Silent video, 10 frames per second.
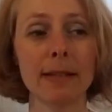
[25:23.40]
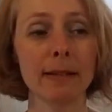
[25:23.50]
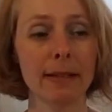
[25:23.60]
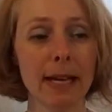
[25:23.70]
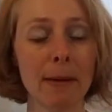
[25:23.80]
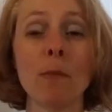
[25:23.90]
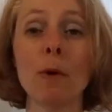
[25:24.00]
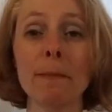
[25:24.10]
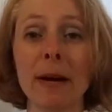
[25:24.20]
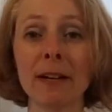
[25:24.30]
get
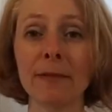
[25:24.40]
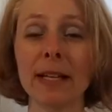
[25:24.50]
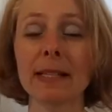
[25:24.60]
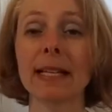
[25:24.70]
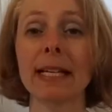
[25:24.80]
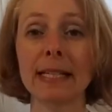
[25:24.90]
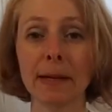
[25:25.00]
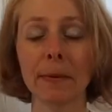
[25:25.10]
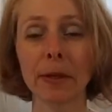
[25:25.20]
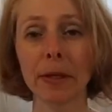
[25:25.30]
more benefits than a
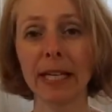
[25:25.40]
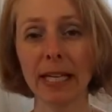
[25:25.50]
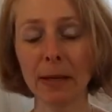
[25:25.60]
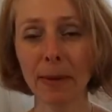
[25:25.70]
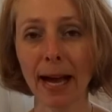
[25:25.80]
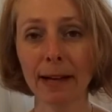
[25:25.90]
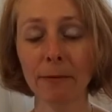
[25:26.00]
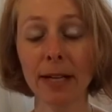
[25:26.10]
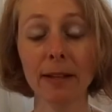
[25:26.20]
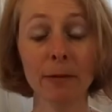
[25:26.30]
typical heating pad
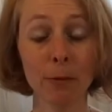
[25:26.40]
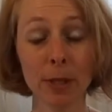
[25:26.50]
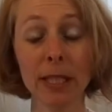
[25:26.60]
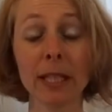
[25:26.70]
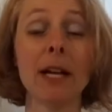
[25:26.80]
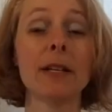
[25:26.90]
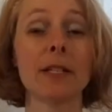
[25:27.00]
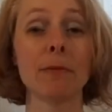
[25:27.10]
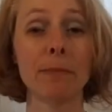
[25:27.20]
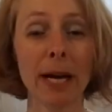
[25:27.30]
will.
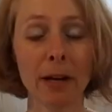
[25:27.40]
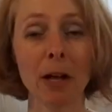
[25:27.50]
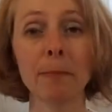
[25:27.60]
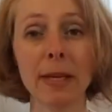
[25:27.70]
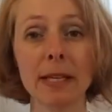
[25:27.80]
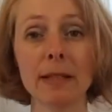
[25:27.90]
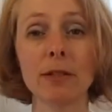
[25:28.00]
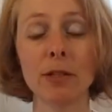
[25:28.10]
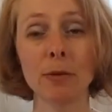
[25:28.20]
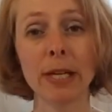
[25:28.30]
So by all means,
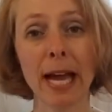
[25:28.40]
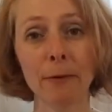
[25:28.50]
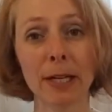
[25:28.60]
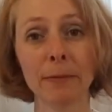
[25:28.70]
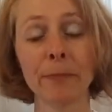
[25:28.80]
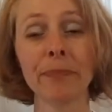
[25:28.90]
do get one.